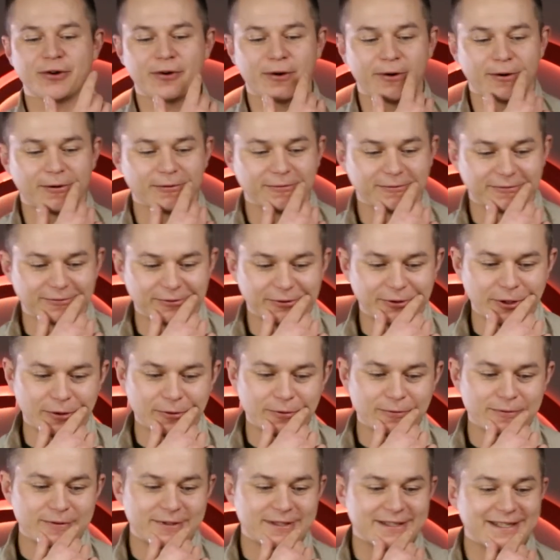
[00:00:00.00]
of
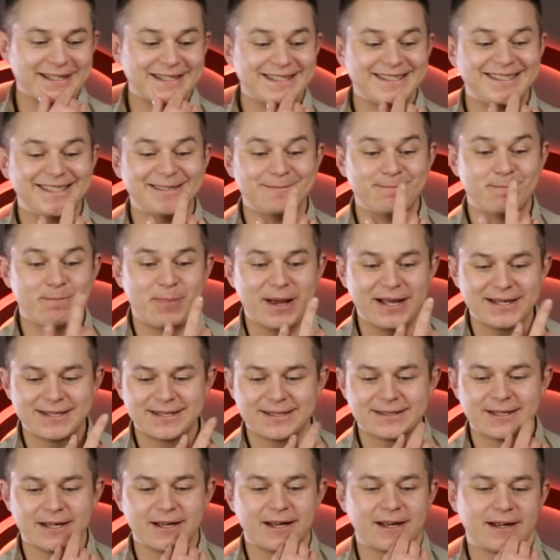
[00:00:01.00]
those is the
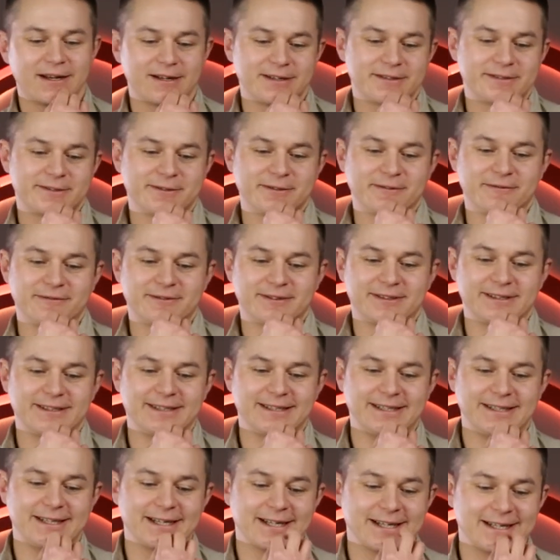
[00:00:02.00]
best airsoft
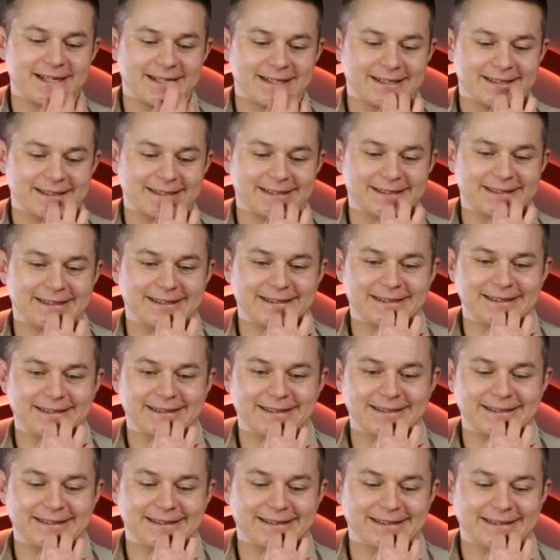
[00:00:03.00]
gun?
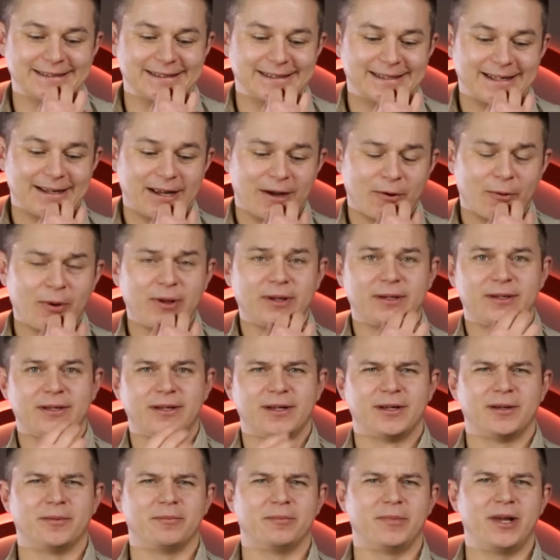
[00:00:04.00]
Well,
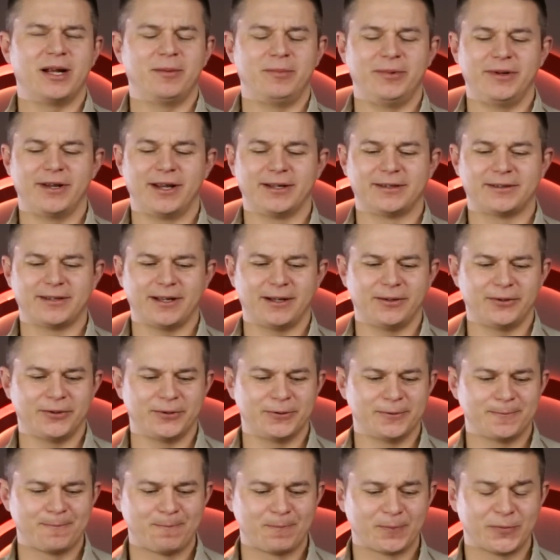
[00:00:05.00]
maybe I tell
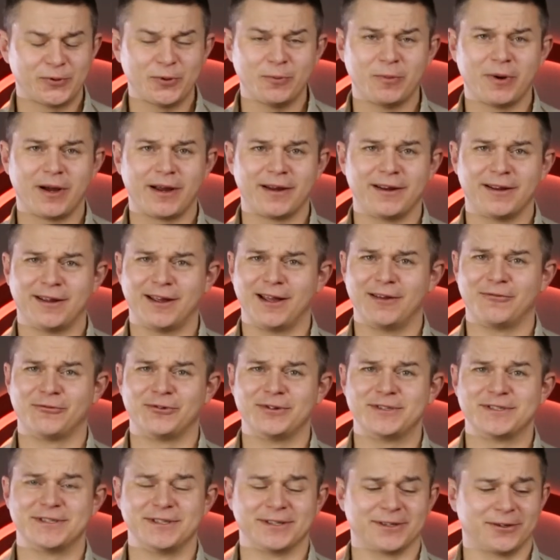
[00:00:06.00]
you to buy
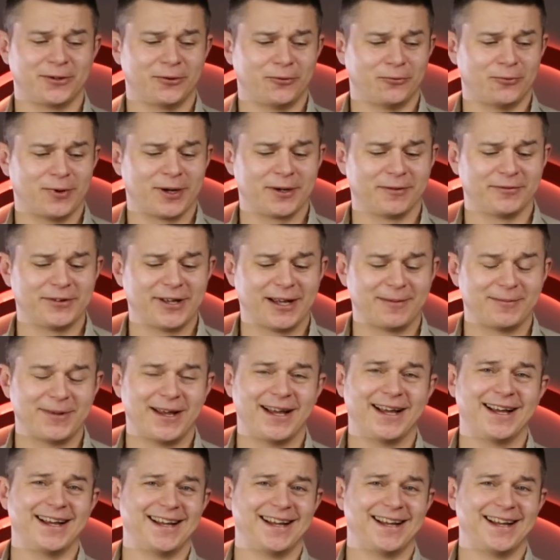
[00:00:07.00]
every single one of them.